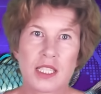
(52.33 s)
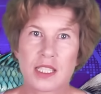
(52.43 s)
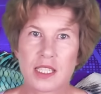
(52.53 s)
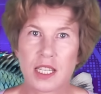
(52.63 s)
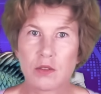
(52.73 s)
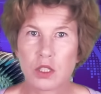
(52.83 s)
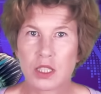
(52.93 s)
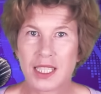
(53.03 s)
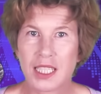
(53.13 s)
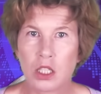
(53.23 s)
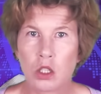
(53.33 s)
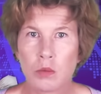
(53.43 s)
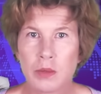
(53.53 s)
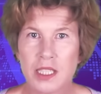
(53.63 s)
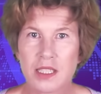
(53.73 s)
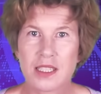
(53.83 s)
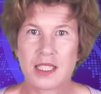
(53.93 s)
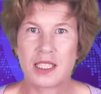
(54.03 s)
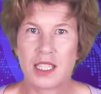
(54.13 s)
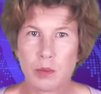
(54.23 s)
at several kilometers
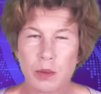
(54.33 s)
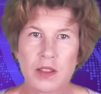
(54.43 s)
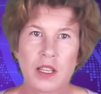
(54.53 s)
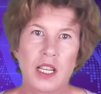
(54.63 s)
depth